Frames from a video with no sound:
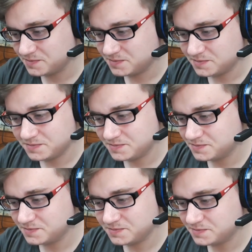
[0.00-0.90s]
Best
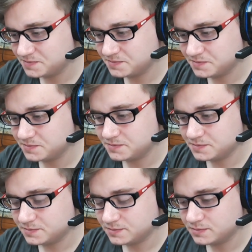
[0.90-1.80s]
case scenario with
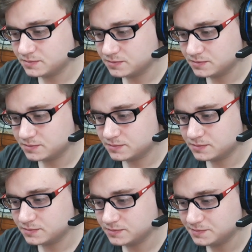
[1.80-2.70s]
chemo,
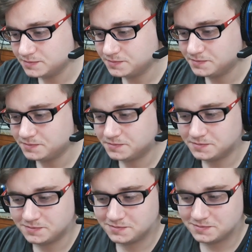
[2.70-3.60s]
I'll live
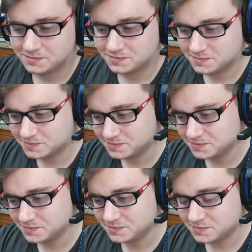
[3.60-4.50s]
maybe another
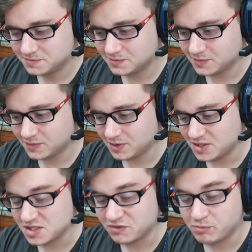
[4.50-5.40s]
couple years.
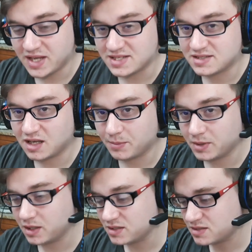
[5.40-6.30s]
He's messed up,
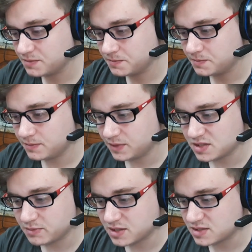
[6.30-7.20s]
guys. He's
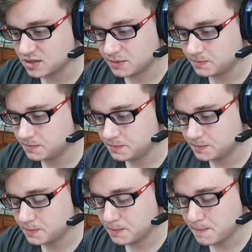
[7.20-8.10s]
messed up.
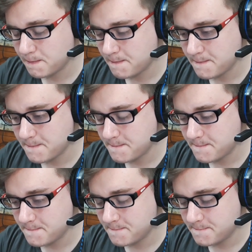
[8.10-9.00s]
It's just,
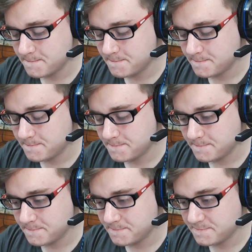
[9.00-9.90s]

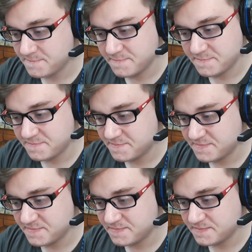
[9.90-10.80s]
you've got
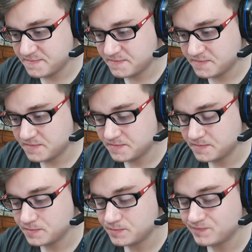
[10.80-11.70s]
mustard
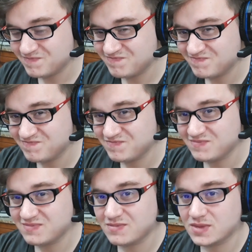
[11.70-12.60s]
on your.